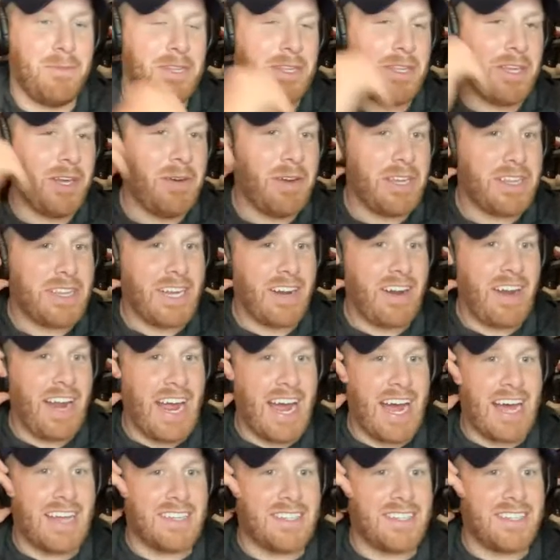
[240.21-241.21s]
but the Ewing theory
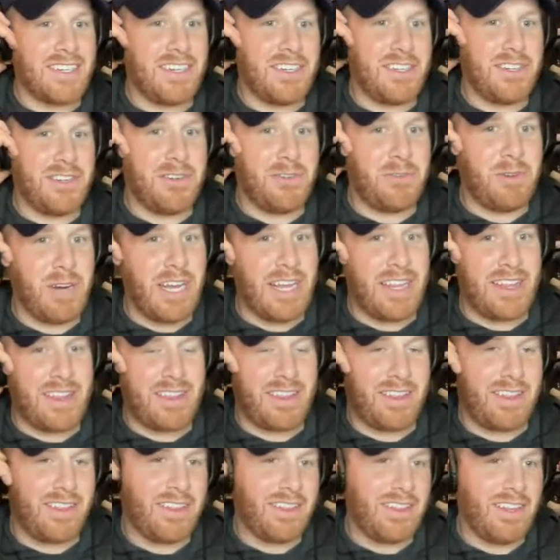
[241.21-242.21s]
has to do with
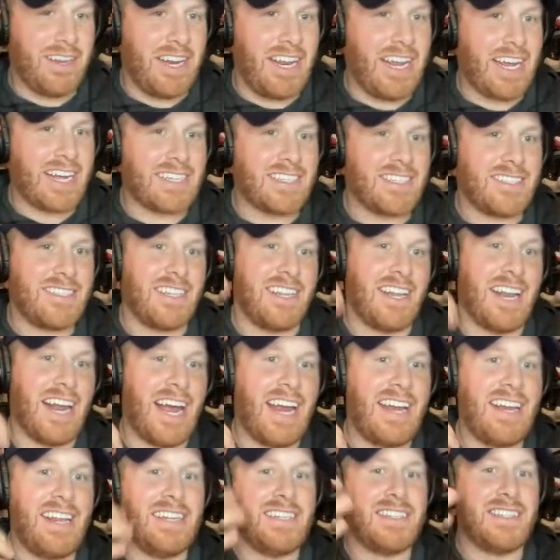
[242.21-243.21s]
the Knicks, the
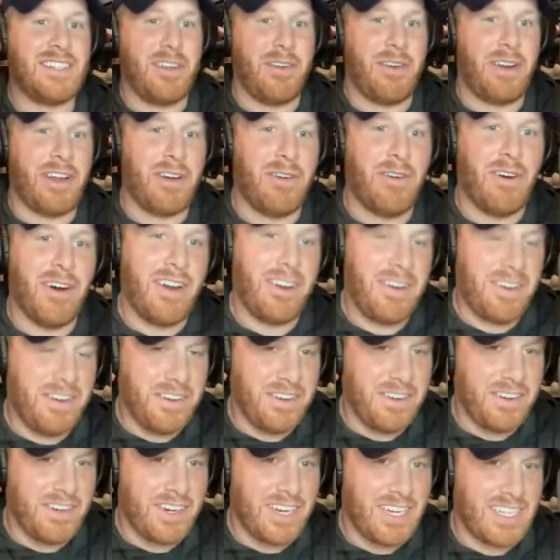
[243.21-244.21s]
90s. You want to go on?
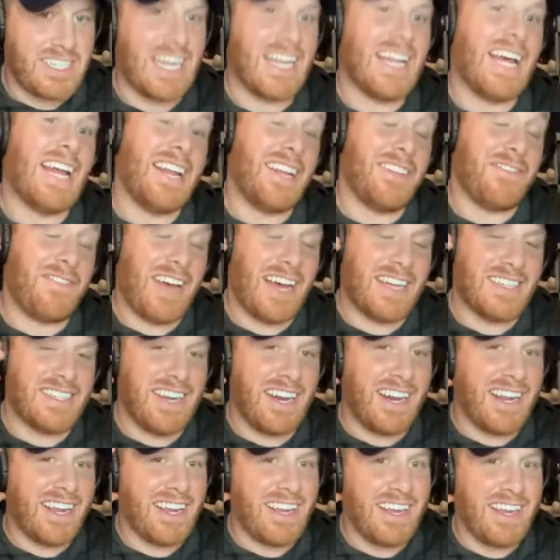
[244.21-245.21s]
Because that is
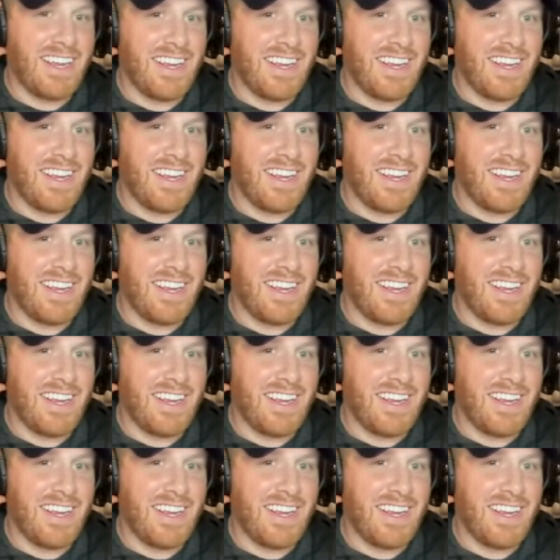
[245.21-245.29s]
fascinating.